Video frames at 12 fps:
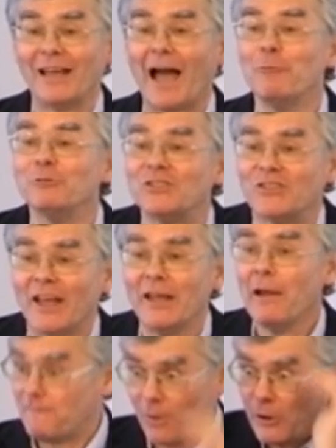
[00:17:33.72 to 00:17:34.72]
would say,
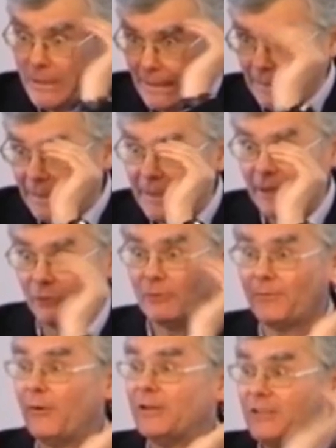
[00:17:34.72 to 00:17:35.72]
very clear and
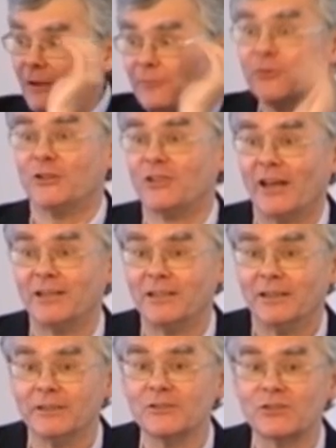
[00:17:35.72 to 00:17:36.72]
very definite
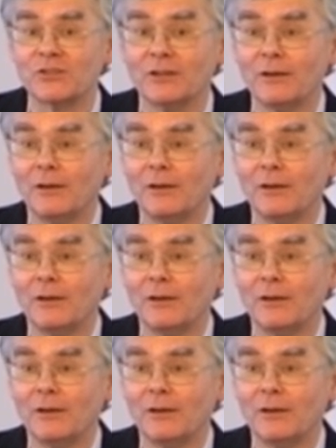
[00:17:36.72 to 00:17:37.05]
ideas